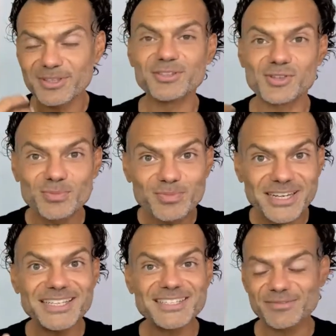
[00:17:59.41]
So
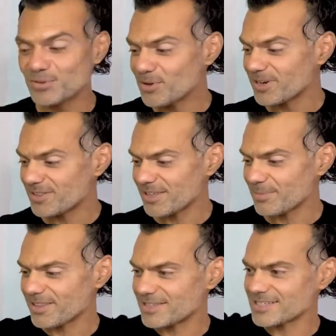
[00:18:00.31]
please, if you know anything
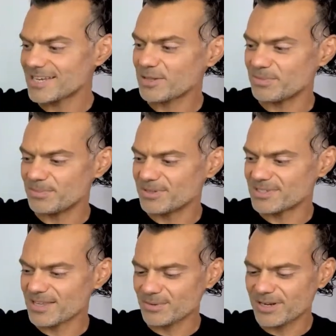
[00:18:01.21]
about this, tell me
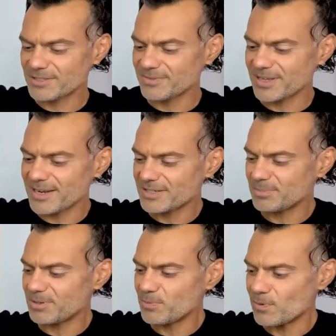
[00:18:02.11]
because I would like to find out a
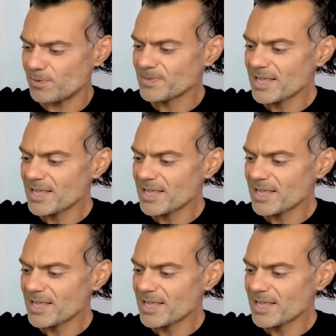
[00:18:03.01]
bit more.